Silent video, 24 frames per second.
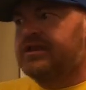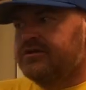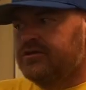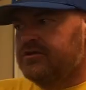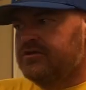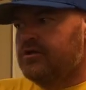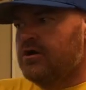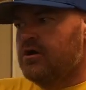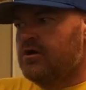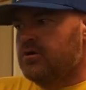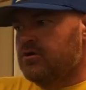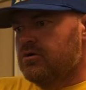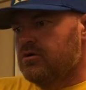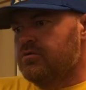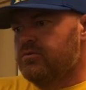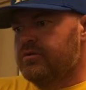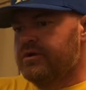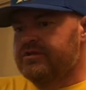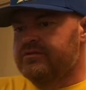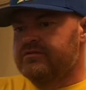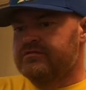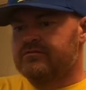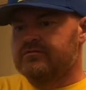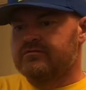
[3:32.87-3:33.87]
you know
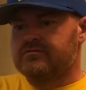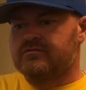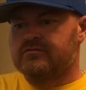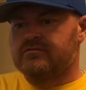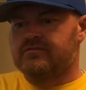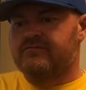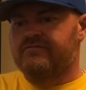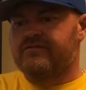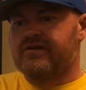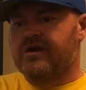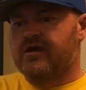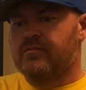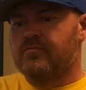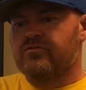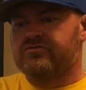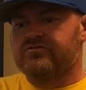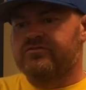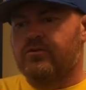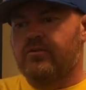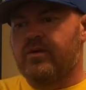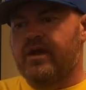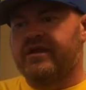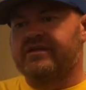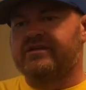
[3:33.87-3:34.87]
when the variables
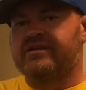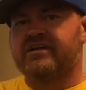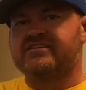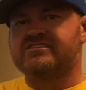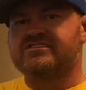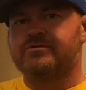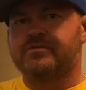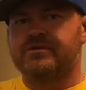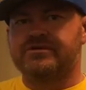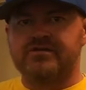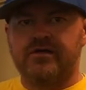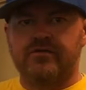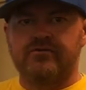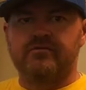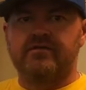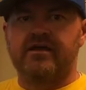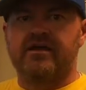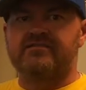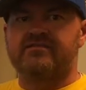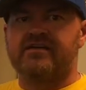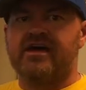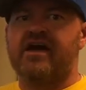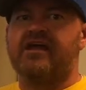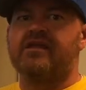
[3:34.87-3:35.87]
are right next to each other
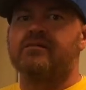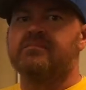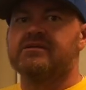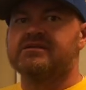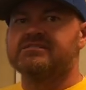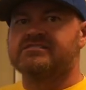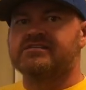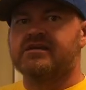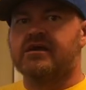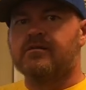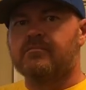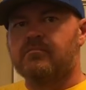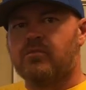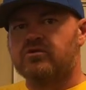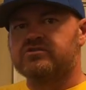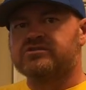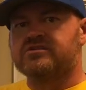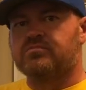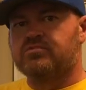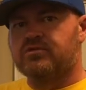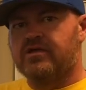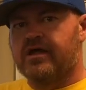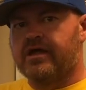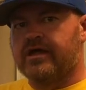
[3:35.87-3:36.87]
like that, it means they are
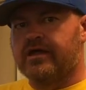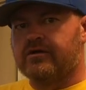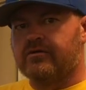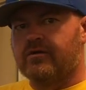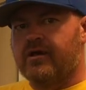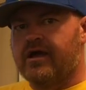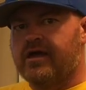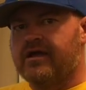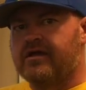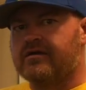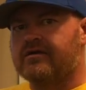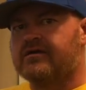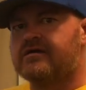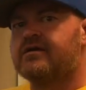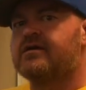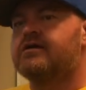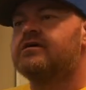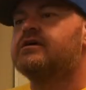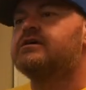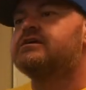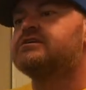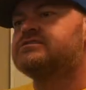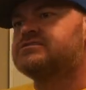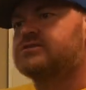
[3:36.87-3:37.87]
multiplying, right?
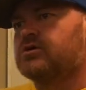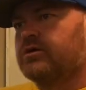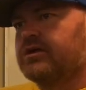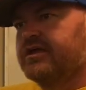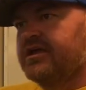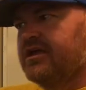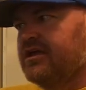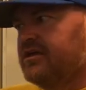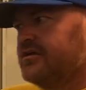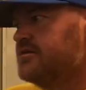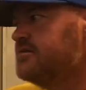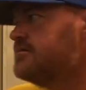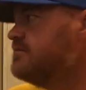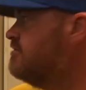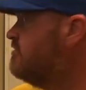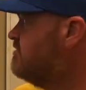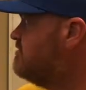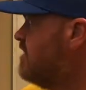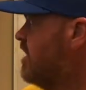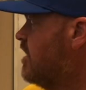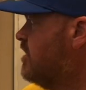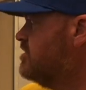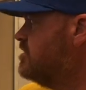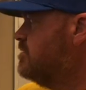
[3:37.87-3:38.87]
So again,
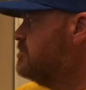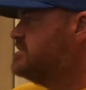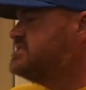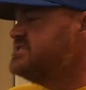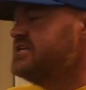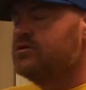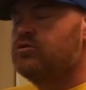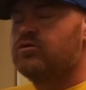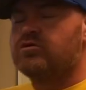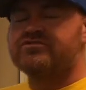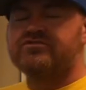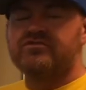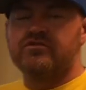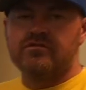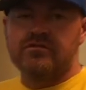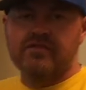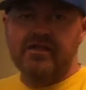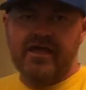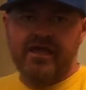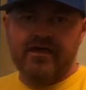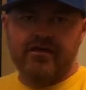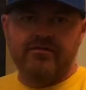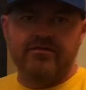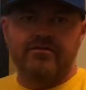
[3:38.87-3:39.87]
volume is equal to
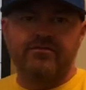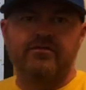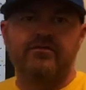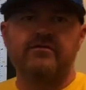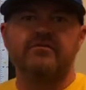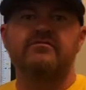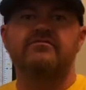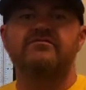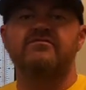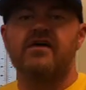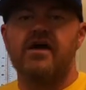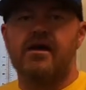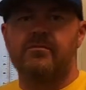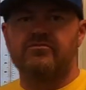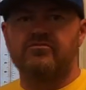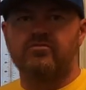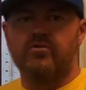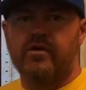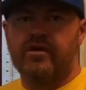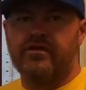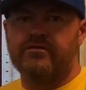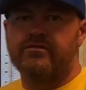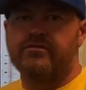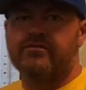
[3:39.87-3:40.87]
length times
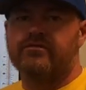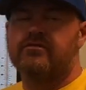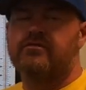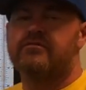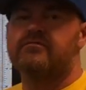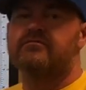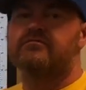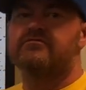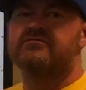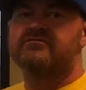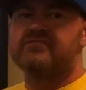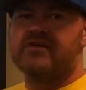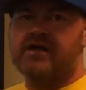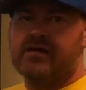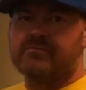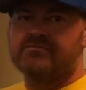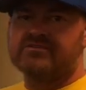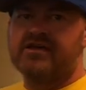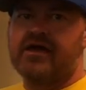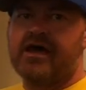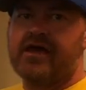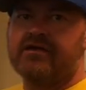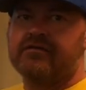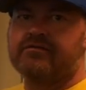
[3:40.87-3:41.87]
width times
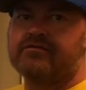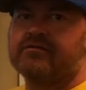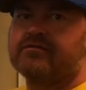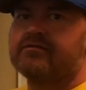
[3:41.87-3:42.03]
height.